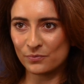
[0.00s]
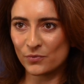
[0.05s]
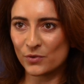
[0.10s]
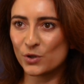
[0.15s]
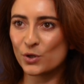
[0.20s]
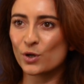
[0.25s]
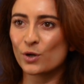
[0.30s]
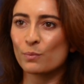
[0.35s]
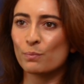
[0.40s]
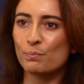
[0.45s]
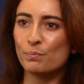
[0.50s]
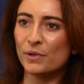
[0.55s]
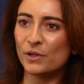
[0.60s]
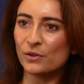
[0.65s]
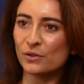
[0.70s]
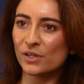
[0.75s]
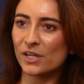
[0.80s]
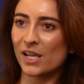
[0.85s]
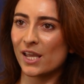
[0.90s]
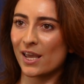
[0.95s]
you're
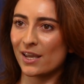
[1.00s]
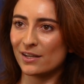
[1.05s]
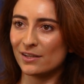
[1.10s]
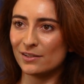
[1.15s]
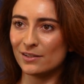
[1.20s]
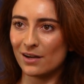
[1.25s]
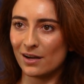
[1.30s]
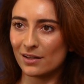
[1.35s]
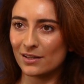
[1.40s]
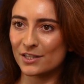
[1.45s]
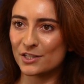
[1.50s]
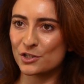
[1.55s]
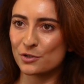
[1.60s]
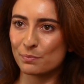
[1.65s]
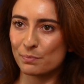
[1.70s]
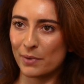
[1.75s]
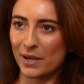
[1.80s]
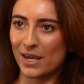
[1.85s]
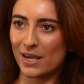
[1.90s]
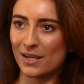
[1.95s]
building a knowledge
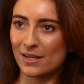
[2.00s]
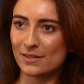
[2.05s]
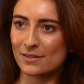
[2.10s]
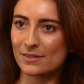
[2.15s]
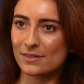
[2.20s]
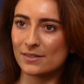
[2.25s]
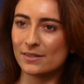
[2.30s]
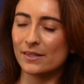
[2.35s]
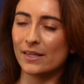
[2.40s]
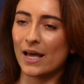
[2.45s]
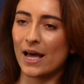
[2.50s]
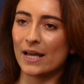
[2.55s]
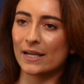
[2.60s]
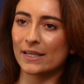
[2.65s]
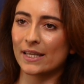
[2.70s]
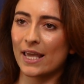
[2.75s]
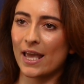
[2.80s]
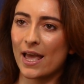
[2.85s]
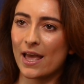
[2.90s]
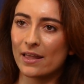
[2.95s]
base that
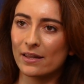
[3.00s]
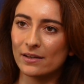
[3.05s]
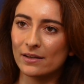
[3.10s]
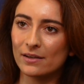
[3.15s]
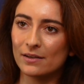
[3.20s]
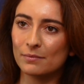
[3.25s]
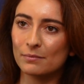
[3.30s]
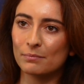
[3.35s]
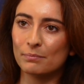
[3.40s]
can